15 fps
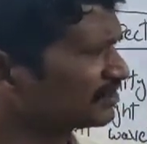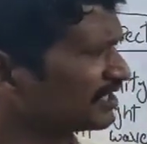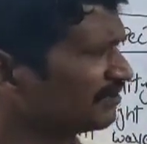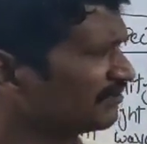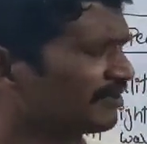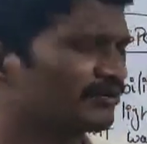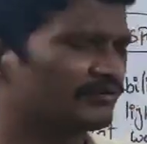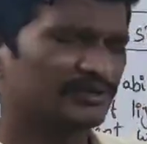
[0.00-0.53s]

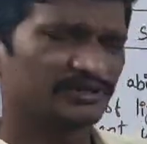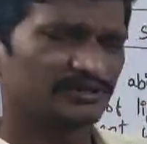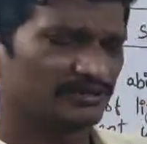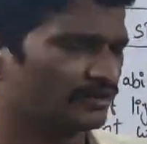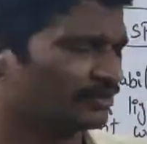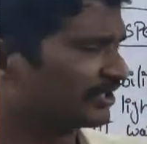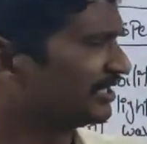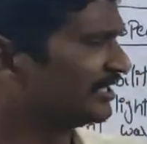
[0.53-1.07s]
oxygen
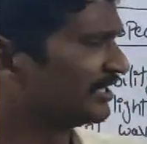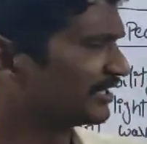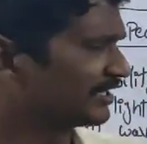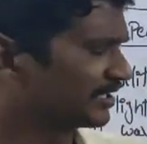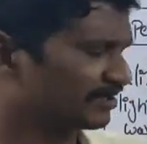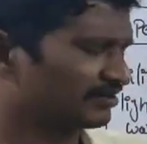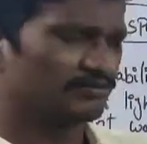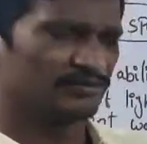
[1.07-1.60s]
evolving
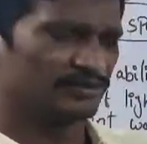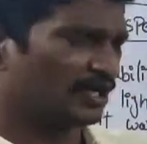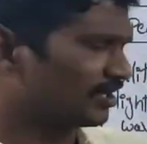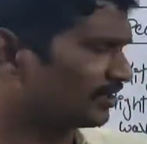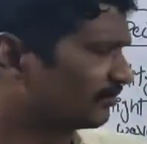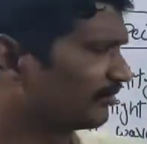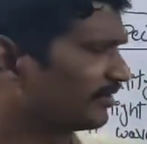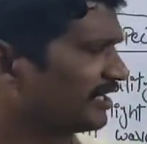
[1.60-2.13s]
indicator
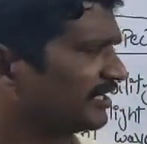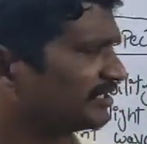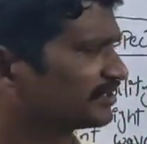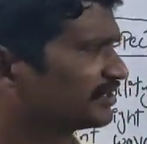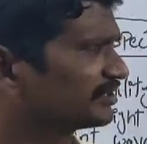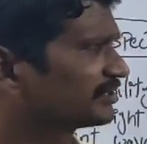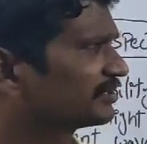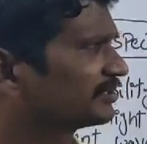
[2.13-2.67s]
on the
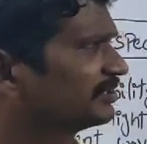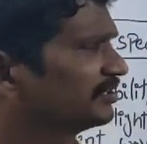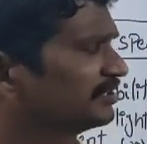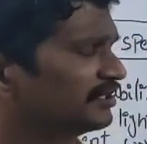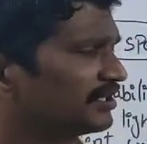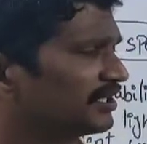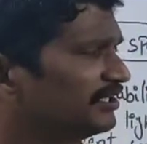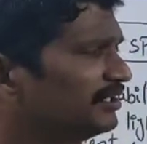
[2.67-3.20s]

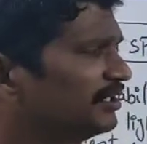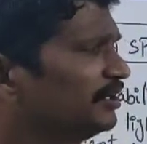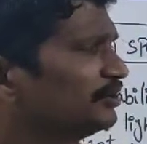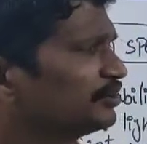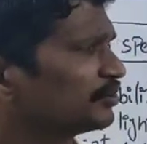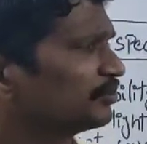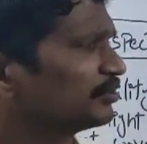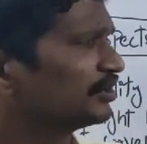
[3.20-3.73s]
y-axis,
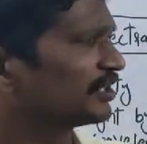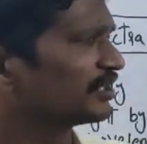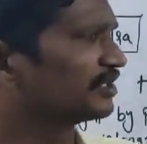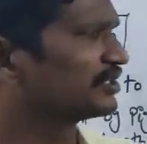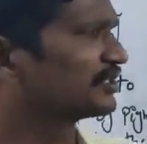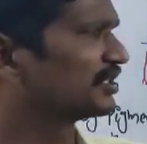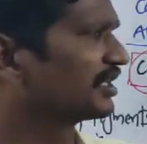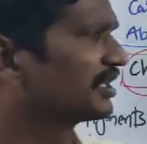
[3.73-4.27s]
right? So
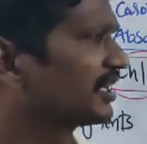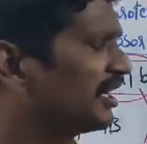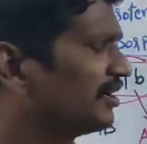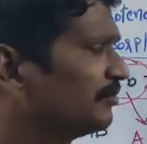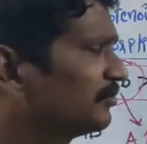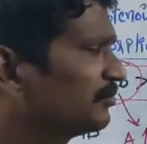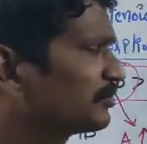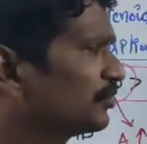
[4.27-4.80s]
here this is the
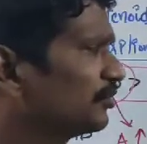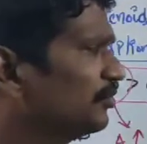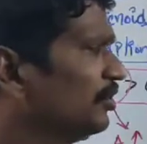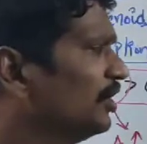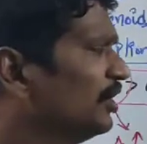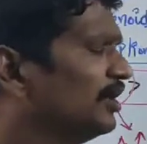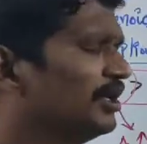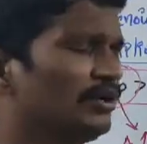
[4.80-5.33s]
graph.
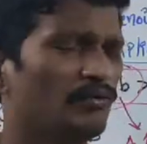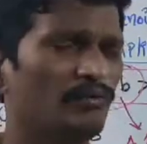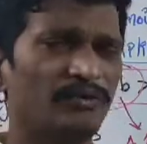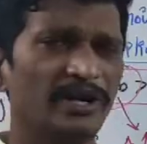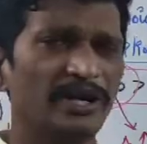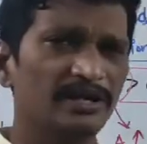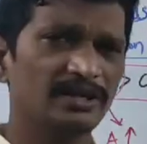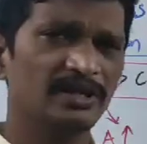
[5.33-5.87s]
So
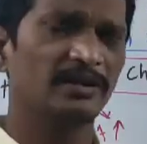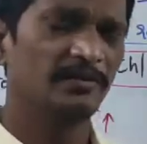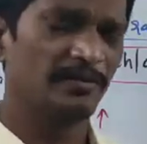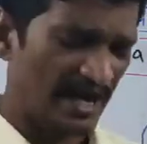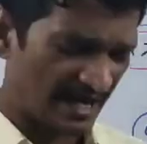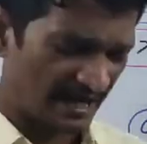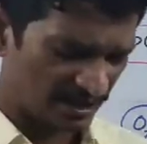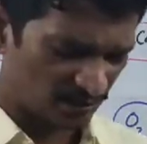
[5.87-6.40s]
where
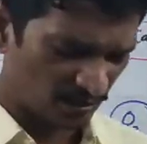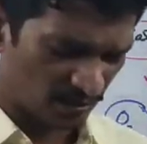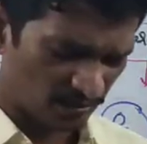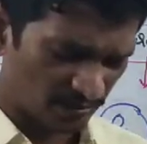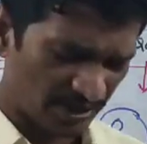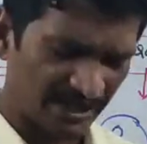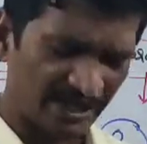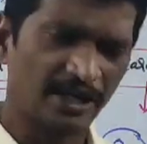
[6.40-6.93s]
the
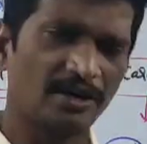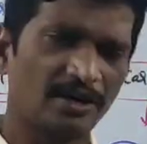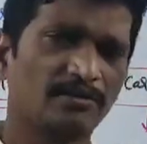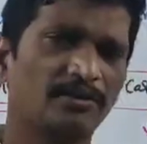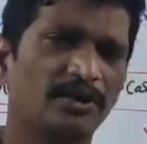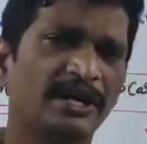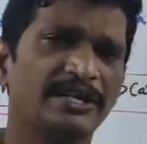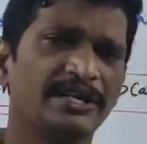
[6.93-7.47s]
maximum
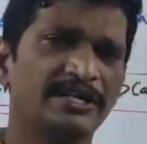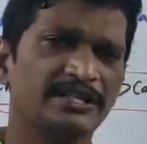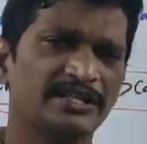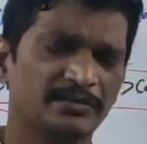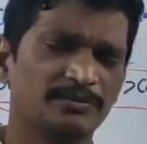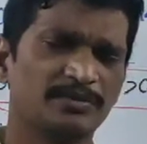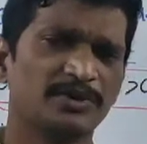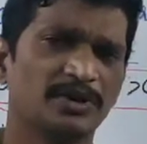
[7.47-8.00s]
rate of
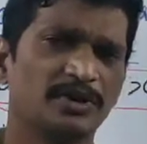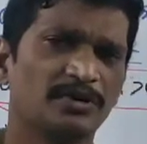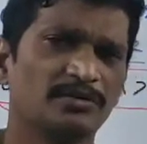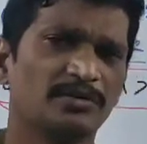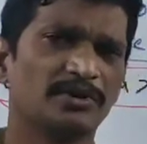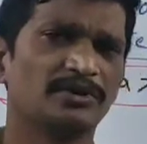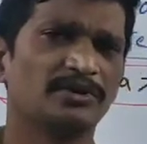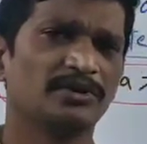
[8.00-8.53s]
light is
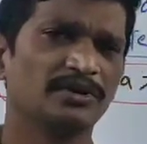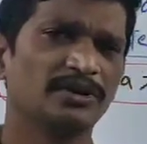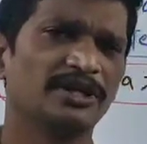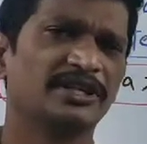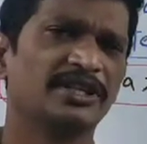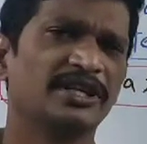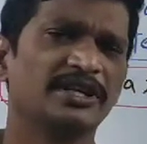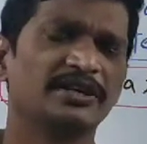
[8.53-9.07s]
absorbed,
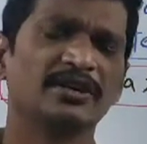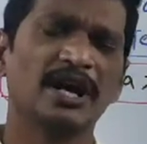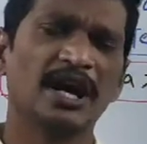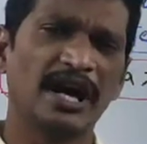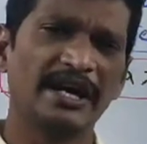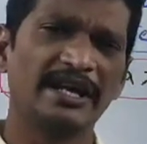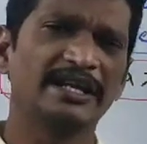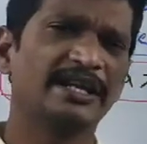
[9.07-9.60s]

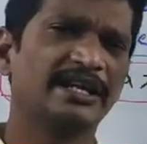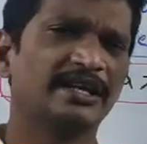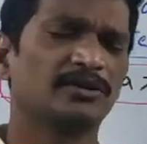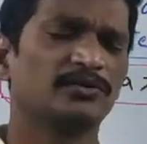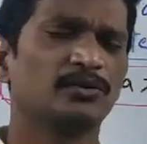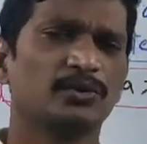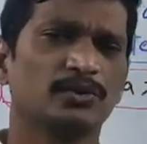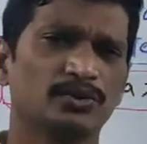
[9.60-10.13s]
there high
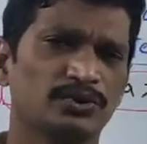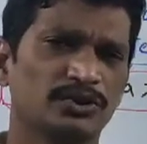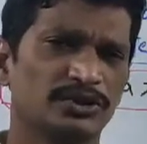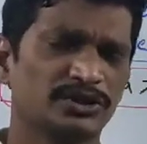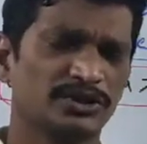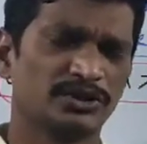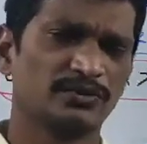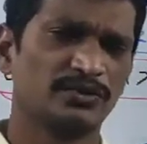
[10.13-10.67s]
rate of
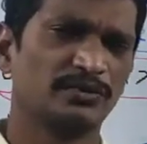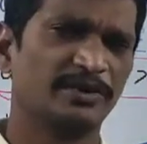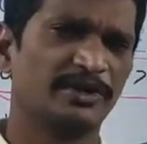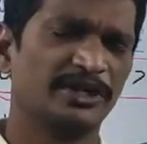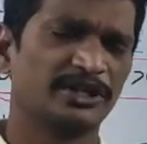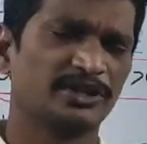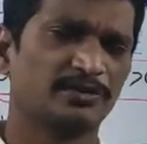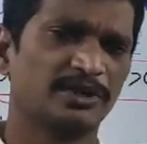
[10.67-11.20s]
photosynthesis
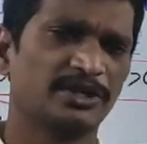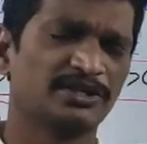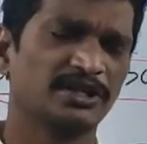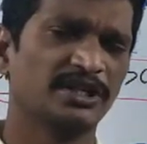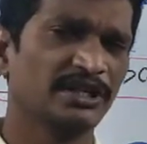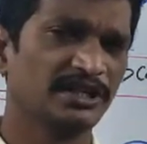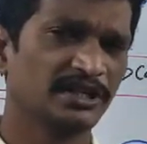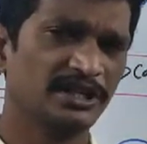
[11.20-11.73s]
will be takes
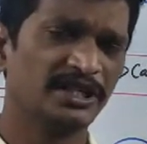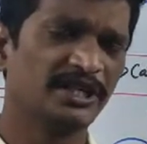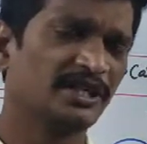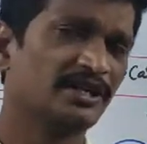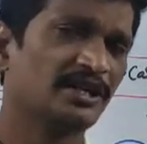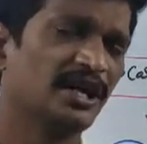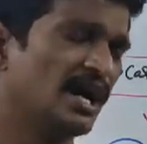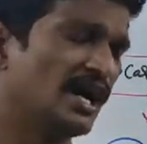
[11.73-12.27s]
place.
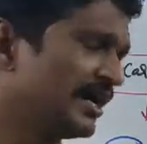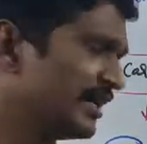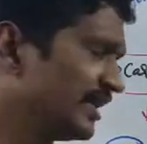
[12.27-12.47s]
There